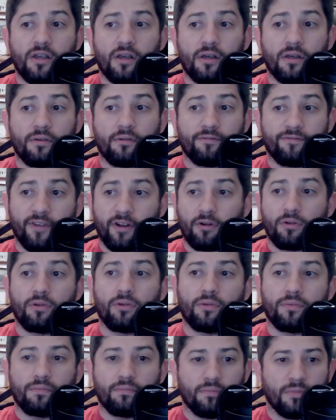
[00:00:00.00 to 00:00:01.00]
uh,
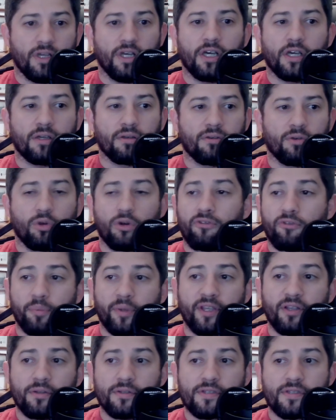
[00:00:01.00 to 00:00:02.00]
federal uh, court of
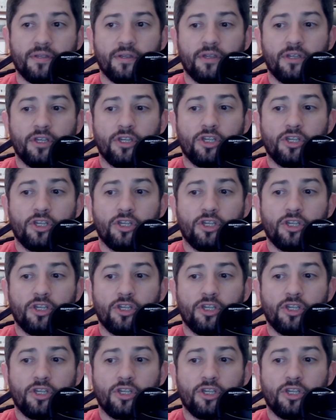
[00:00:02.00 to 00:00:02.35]
appeals,